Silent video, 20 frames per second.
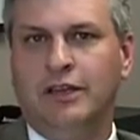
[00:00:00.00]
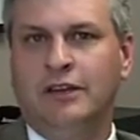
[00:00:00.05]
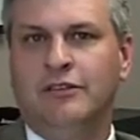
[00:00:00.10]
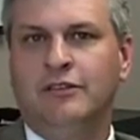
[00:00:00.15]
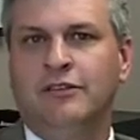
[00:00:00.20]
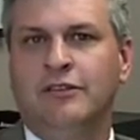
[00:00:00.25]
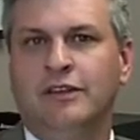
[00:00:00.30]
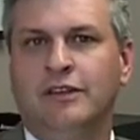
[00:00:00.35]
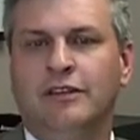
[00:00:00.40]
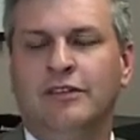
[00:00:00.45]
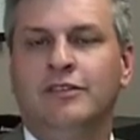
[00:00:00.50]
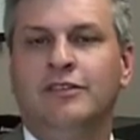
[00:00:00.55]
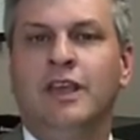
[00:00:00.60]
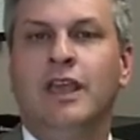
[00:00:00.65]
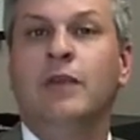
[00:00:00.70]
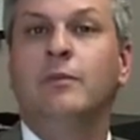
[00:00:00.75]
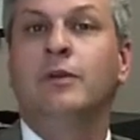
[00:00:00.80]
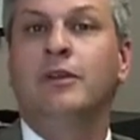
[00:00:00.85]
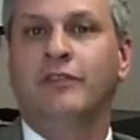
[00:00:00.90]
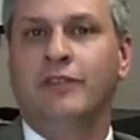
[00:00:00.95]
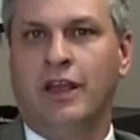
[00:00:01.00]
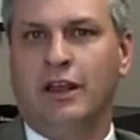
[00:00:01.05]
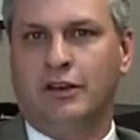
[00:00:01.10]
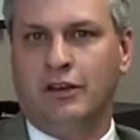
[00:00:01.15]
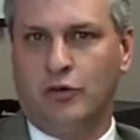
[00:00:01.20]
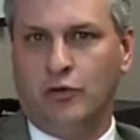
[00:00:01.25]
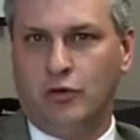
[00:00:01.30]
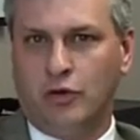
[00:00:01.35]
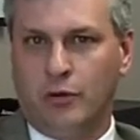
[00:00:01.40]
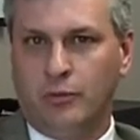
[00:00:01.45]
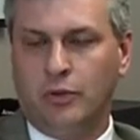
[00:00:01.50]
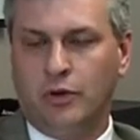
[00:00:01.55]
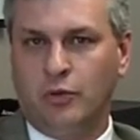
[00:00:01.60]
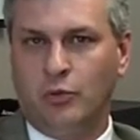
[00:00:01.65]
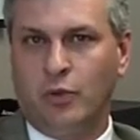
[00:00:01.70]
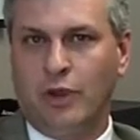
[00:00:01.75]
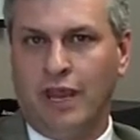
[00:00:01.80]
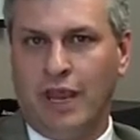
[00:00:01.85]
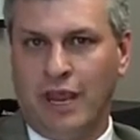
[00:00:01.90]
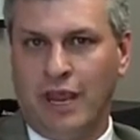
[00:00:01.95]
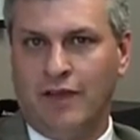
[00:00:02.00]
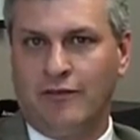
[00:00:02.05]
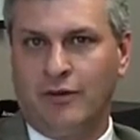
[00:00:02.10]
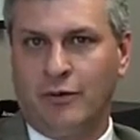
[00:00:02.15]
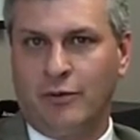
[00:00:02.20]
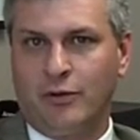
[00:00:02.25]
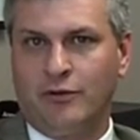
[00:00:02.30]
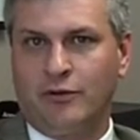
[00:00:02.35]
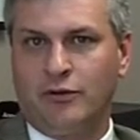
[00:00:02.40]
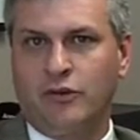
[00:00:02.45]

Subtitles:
it's the same exact equipment we have at